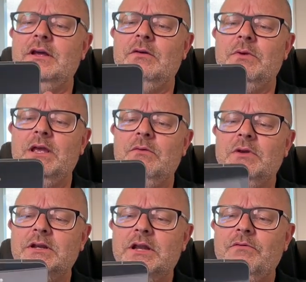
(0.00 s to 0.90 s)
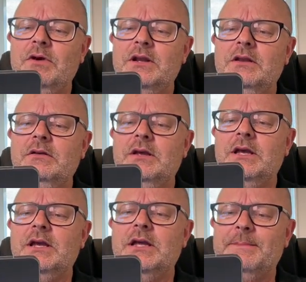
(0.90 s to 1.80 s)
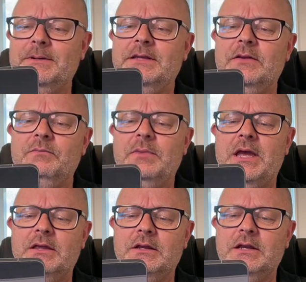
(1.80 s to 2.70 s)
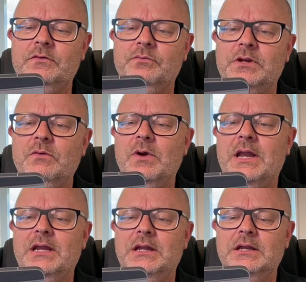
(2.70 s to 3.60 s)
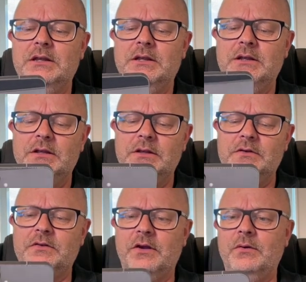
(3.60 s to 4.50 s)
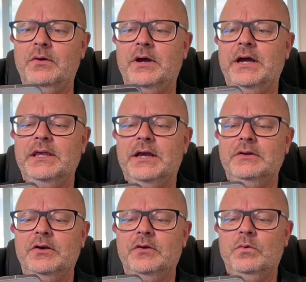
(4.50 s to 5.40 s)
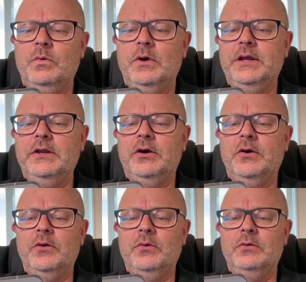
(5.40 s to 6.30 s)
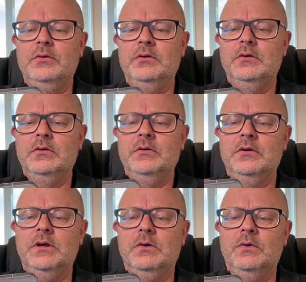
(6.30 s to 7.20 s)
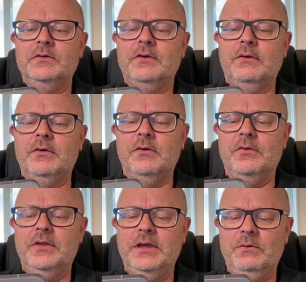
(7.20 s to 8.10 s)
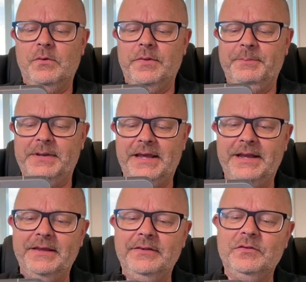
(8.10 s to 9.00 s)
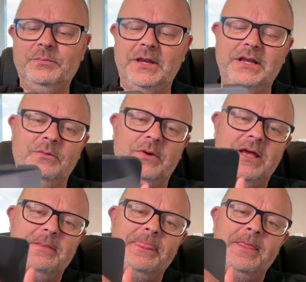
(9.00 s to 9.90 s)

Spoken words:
we did have one a couple of years back, an S21. So I don't quite know what's going on there, what the plan is. But anyway,